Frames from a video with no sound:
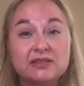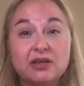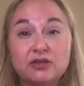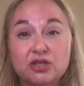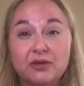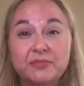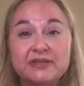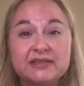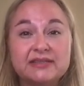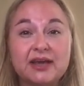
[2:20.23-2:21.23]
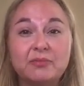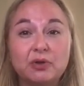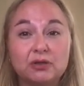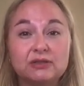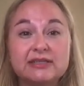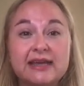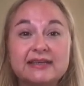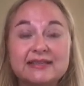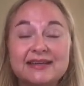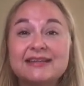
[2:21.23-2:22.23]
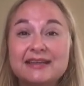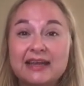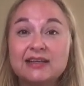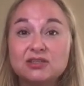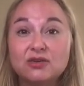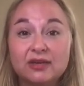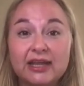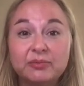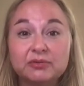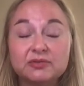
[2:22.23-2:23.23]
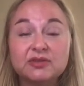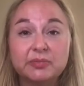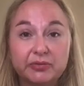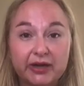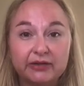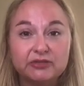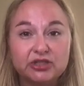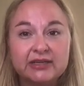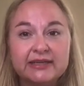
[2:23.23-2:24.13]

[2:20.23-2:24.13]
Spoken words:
No Child Misses Out model takes a needs not labels approach.